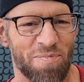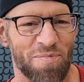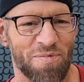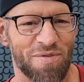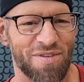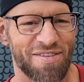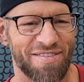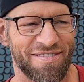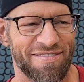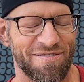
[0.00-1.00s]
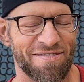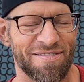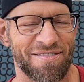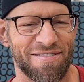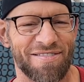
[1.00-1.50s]
Big Tom, it's been a
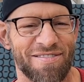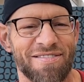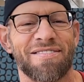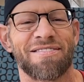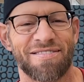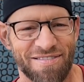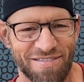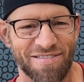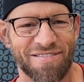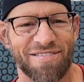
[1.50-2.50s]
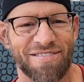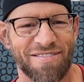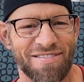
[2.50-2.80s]
hot minute since I've seen you.